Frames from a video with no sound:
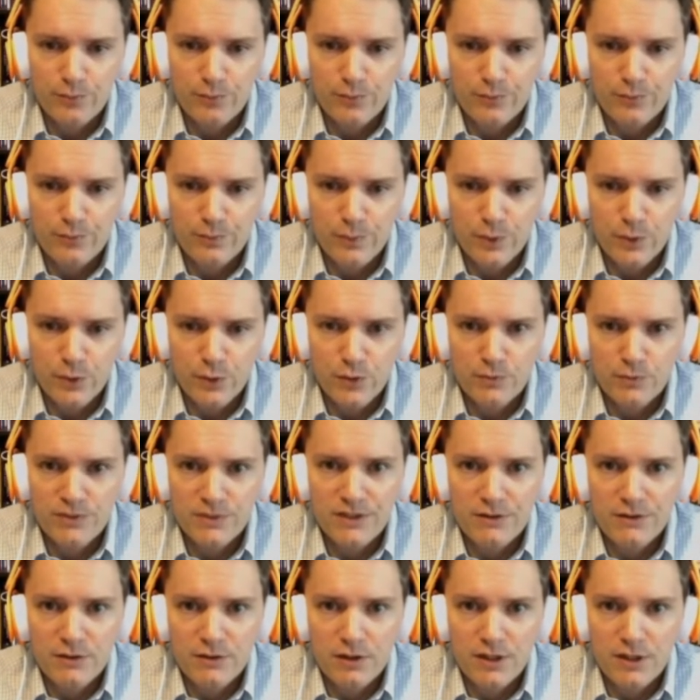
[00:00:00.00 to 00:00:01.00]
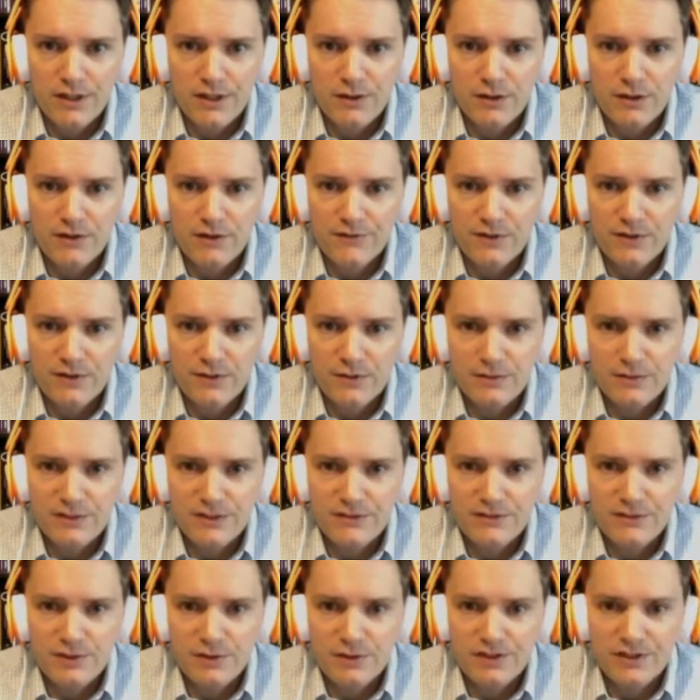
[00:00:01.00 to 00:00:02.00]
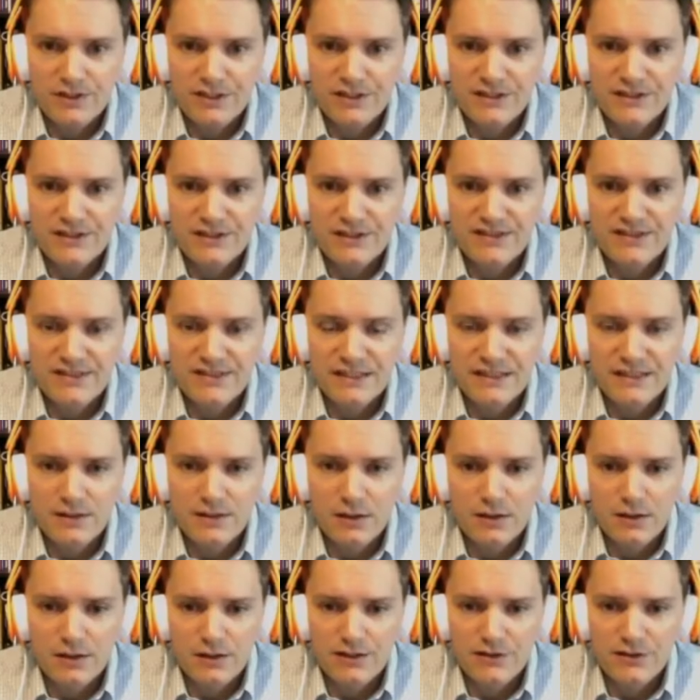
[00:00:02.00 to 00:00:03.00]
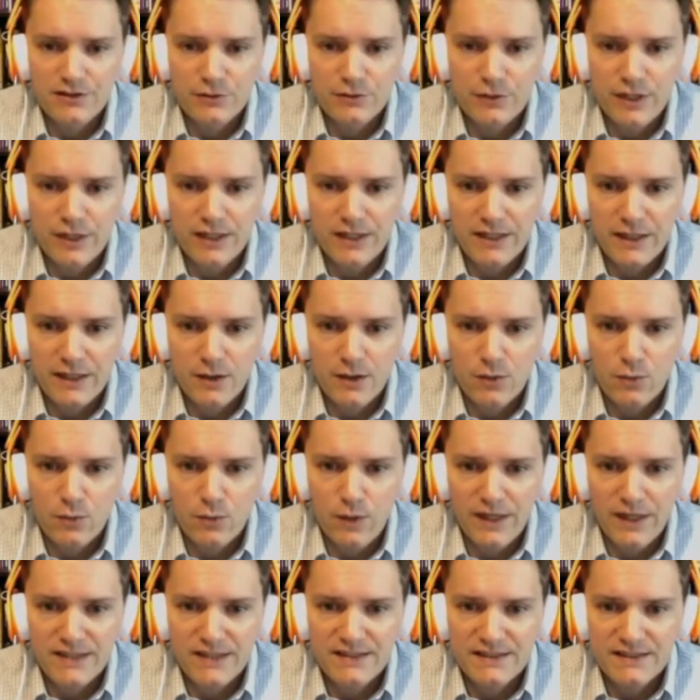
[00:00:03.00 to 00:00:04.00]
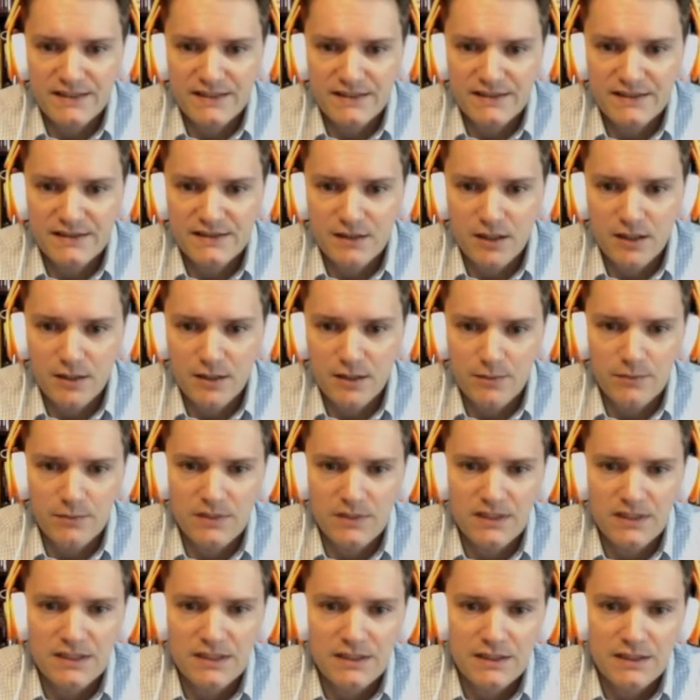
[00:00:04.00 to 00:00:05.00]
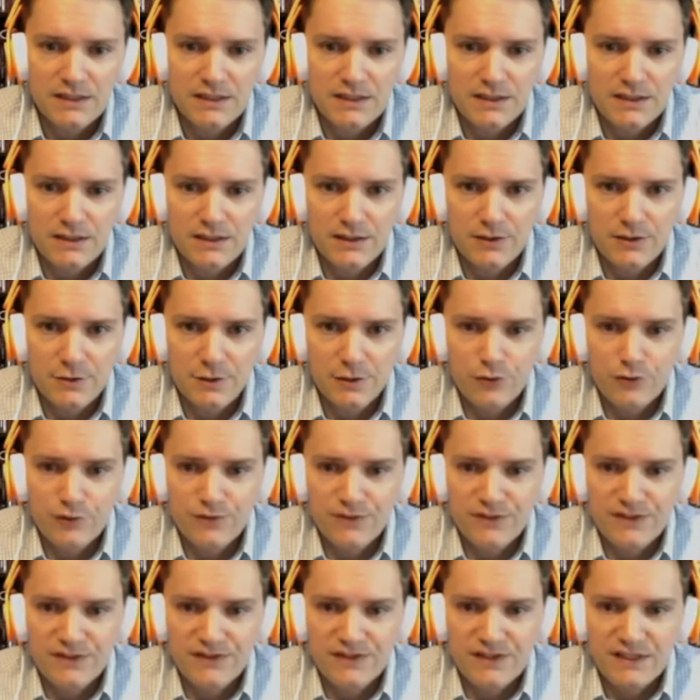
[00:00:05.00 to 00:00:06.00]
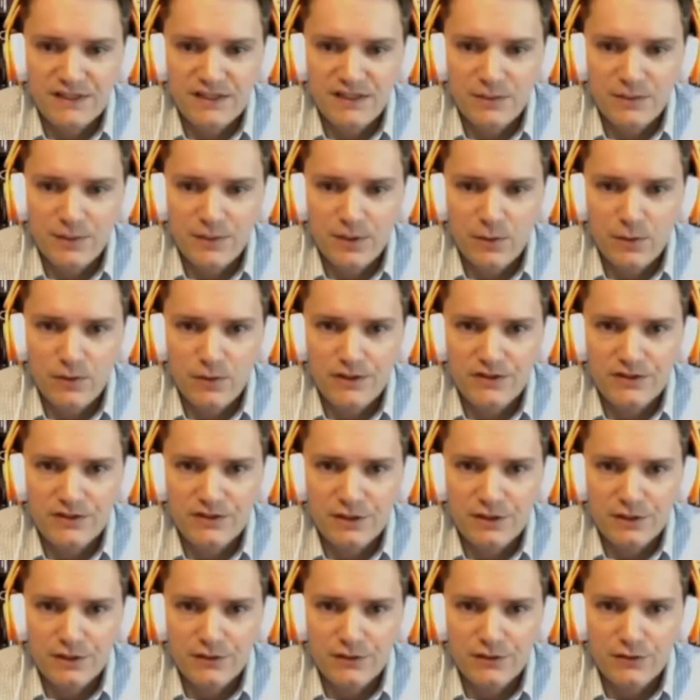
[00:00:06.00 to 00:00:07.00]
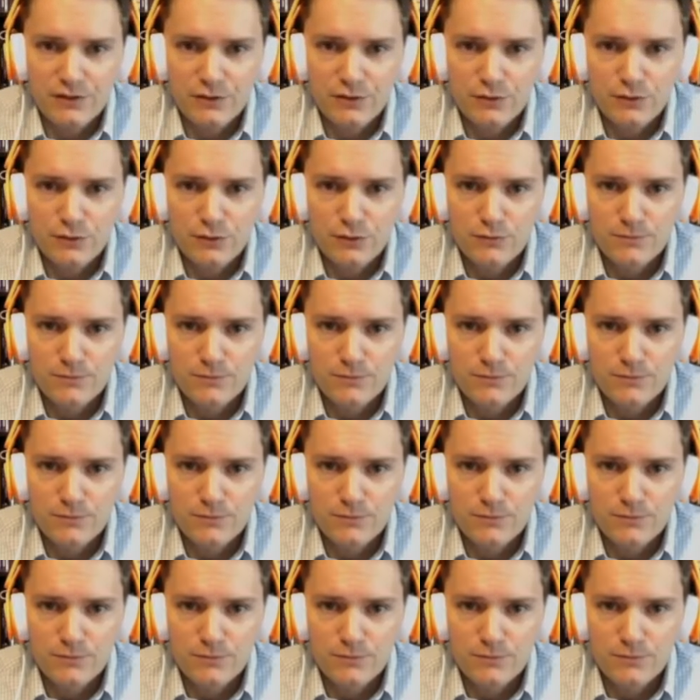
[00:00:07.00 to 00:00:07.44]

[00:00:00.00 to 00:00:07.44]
Boom, get her right off the peak of elixir. He is sitting on elixir right now, wasting some. I don't know if he's thinking about what he's going to do.